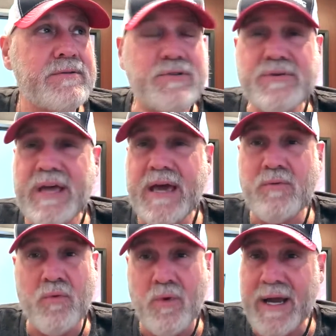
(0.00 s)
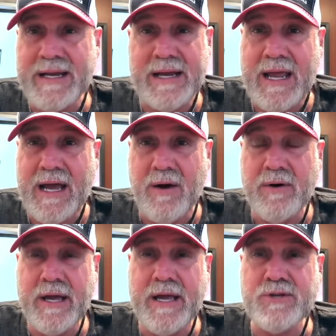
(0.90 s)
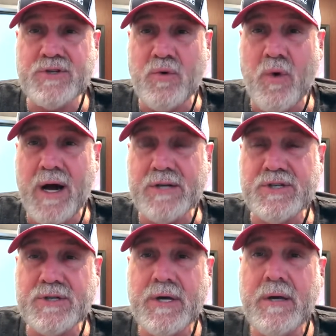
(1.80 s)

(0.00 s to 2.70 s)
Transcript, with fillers: do that right now as you watch